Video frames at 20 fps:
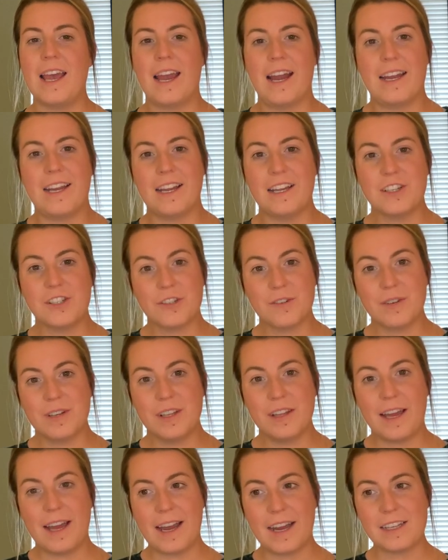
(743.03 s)
And as you're
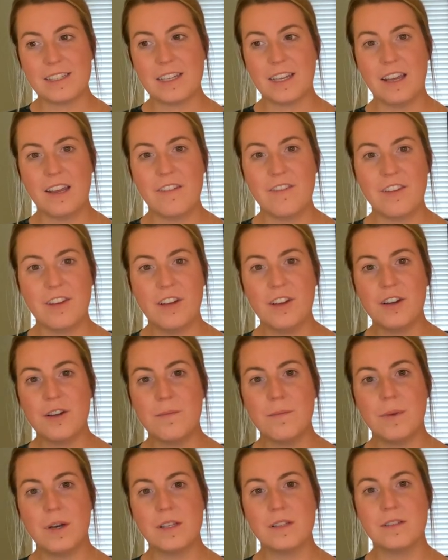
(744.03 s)
relaxing, feel your
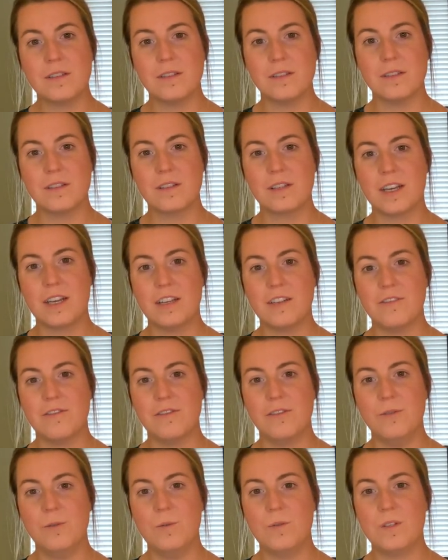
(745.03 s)
muscles kind of
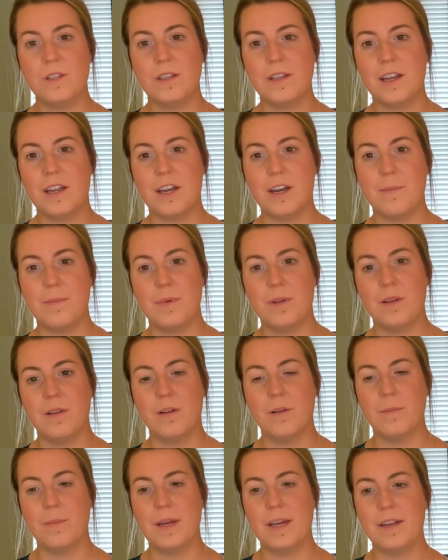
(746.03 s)
loosening up a
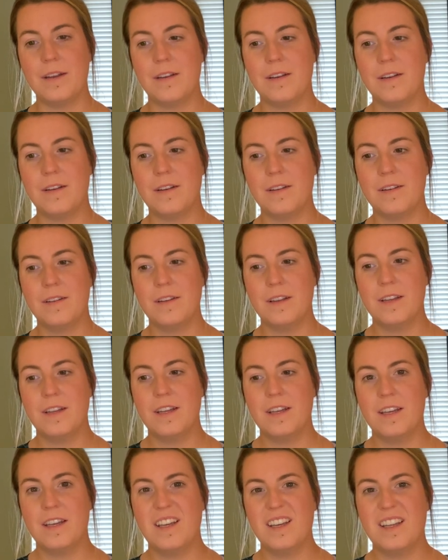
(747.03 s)
little bit.
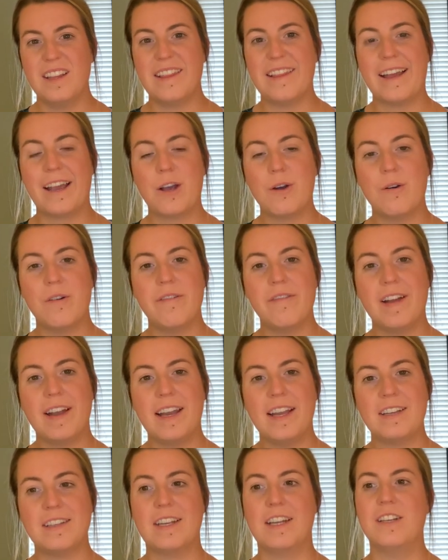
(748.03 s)
Let go of
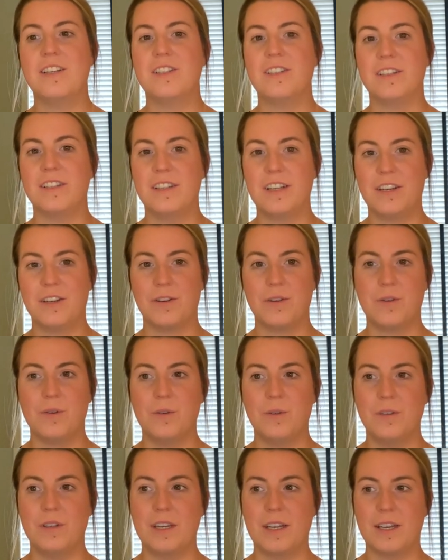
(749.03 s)
any tension that you're
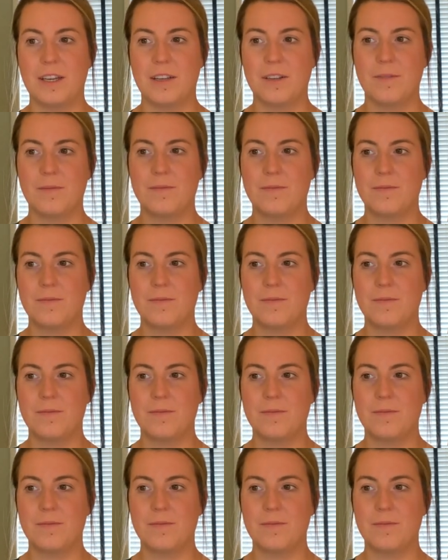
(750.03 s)
holding.